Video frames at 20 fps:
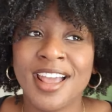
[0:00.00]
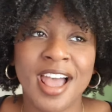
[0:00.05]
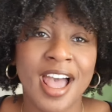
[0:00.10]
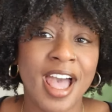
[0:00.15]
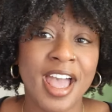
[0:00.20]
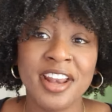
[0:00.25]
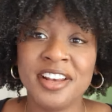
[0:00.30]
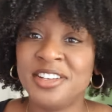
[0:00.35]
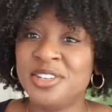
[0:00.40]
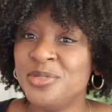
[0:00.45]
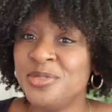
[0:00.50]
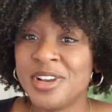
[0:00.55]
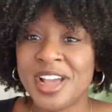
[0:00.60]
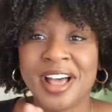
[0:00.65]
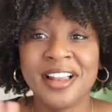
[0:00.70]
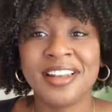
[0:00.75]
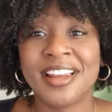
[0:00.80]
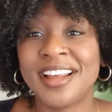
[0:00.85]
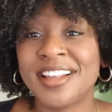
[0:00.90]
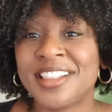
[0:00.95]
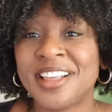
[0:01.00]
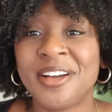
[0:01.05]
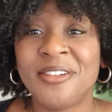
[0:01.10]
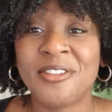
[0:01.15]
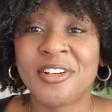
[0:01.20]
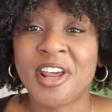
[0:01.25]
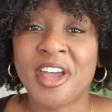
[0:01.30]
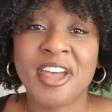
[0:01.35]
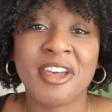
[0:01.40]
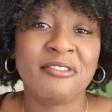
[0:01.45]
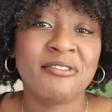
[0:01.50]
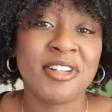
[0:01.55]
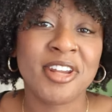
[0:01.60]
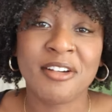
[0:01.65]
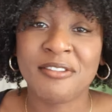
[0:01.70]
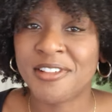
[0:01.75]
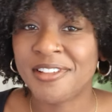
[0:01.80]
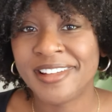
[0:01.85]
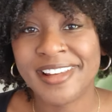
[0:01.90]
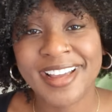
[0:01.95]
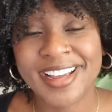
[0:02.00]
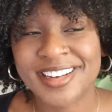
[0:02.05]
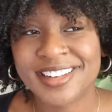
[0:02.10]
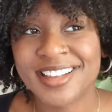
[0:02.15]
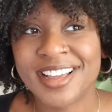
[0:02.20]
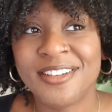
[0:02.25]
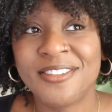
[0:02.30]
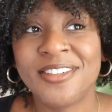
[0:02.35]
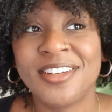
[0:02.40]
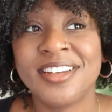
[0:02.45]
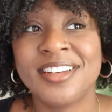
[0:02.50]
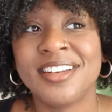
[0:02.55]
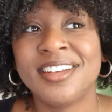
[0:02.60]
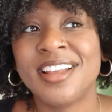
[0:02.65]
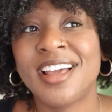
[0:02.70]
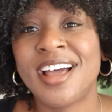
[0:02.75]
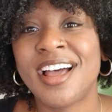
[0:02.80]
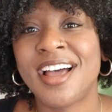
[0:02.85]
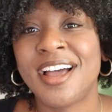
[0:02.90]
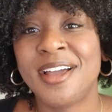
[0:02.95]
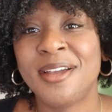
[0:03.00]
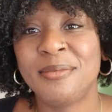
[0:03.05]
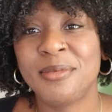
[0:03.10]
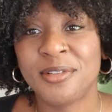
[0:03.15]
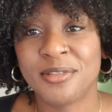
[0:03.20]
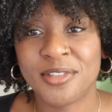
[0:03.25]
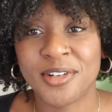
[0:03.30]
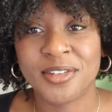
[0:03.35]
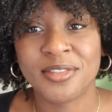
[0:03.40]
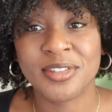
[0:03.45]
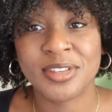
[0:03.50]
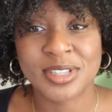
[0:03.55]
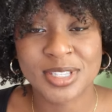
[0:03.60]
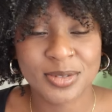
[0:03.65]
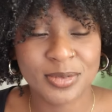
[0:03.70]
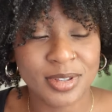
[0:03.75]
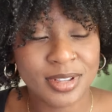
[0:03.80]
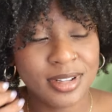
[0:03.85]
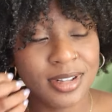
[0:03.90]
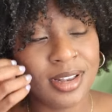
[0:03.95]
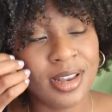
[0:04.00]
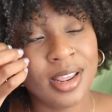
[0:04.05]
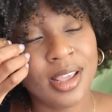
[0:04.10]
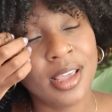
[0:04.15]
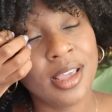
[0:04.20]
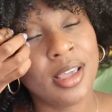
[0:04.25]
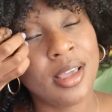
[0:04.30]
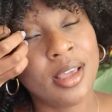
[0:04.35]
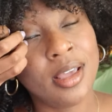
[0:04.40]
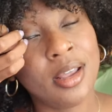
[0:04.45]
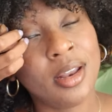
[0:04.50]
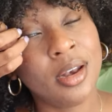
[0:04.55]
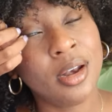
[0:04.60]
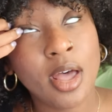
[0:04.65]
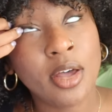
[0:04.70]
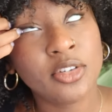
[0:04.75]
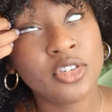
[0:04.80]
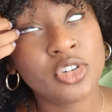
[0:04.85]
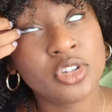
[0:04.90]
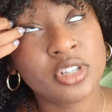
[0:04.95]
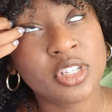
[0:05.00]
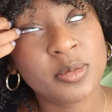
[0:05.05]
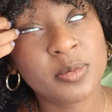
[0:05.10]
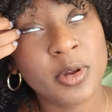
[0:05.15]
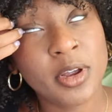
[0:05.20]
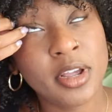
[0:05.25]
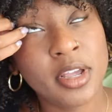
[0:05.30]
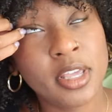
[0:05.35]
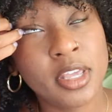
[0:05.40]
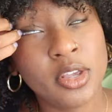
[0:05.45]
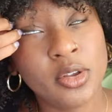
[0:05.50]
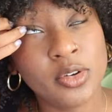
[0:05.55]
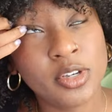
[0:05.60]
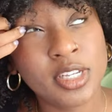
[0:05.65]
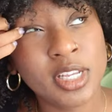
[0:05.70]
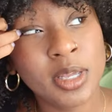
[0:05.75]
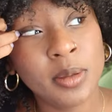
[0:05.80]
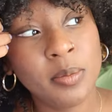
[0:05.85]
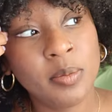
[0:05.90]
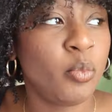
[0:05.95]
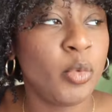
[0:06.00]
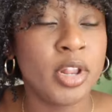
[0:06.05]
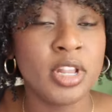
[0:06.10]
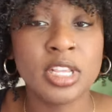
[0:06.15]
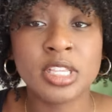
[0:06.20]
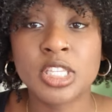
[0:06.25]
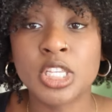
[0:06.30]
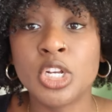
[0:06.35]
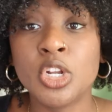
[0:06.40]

I do not like that one. I have never liked that one. I prefer this one. And I'll just spray a Q-tip. When it's